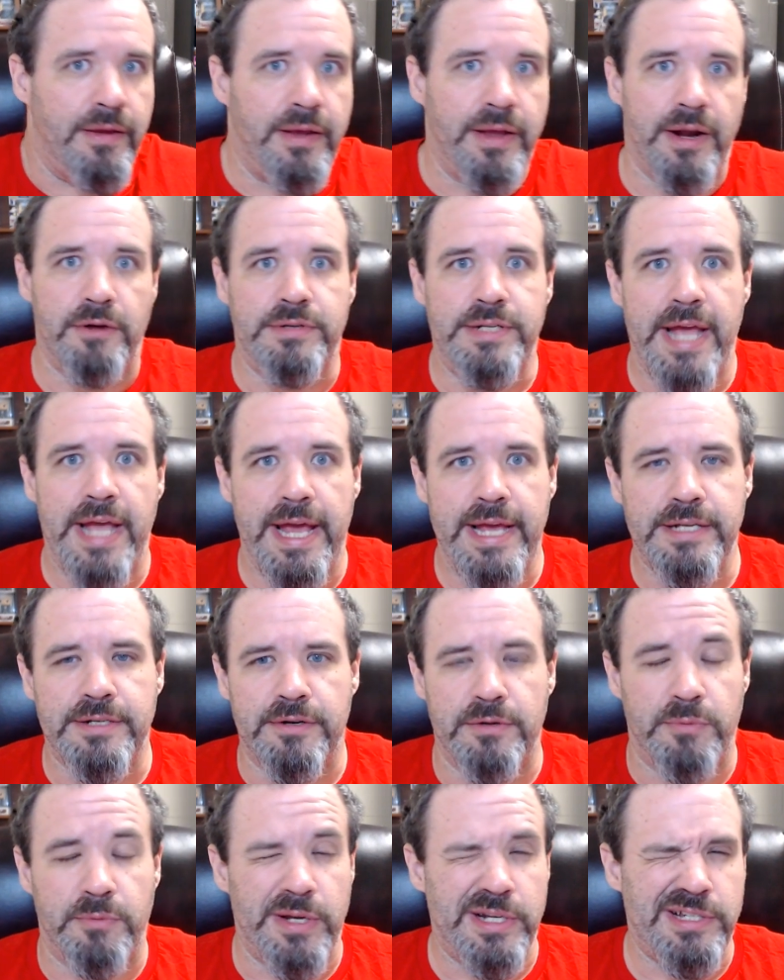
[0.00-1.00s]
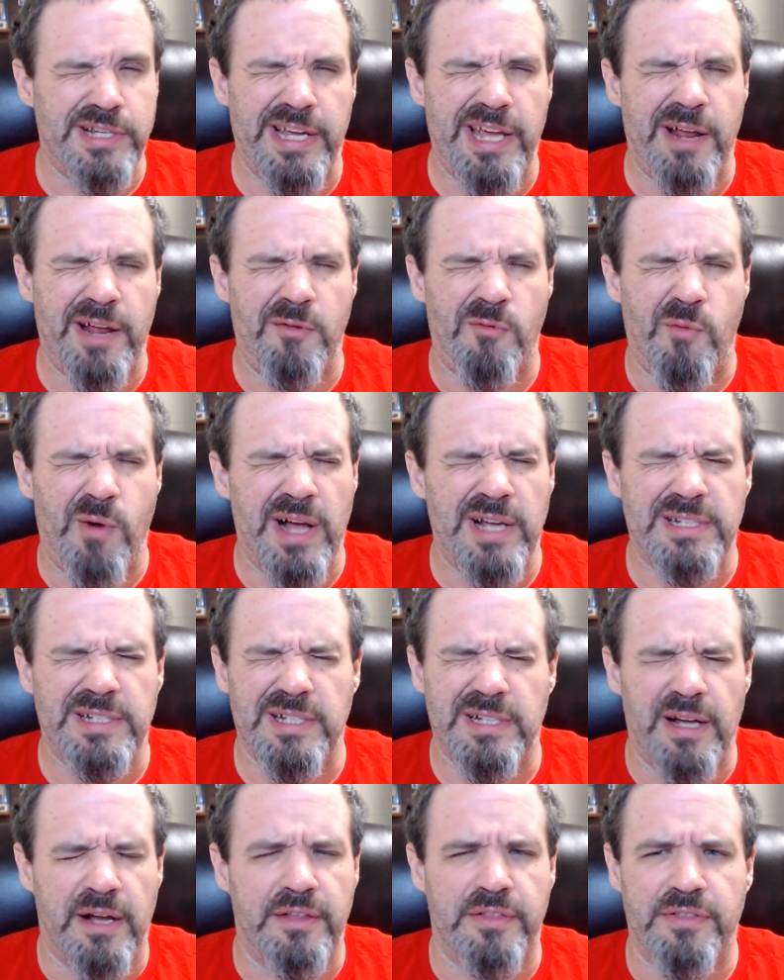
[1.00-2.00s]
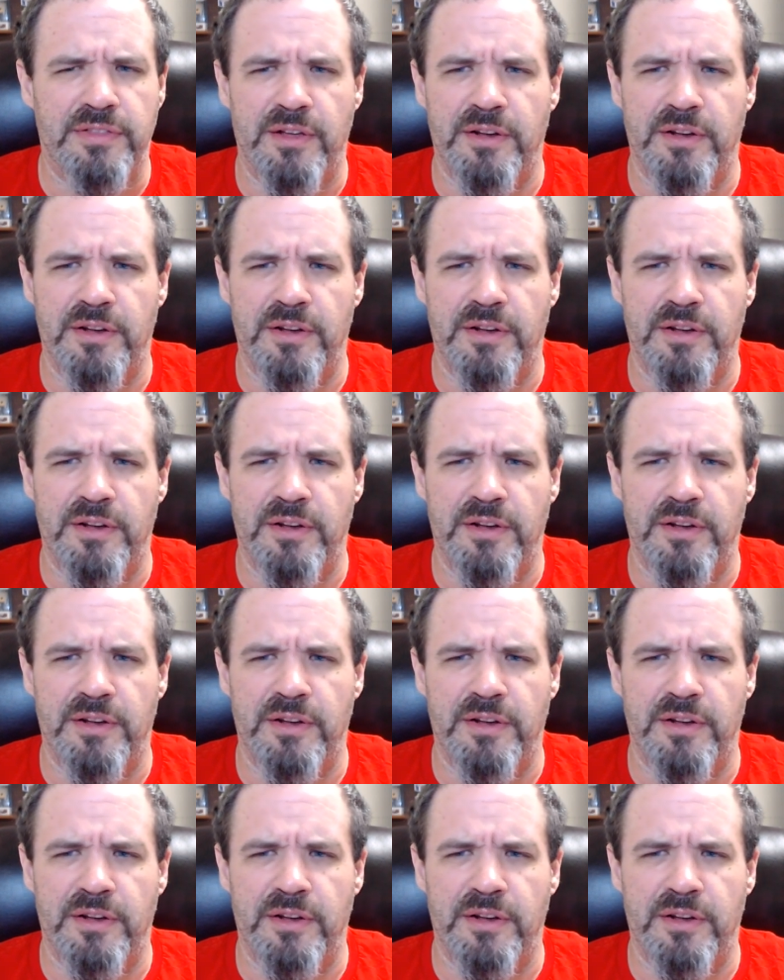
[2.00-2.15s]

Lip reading: tasered, which, again, why is the God of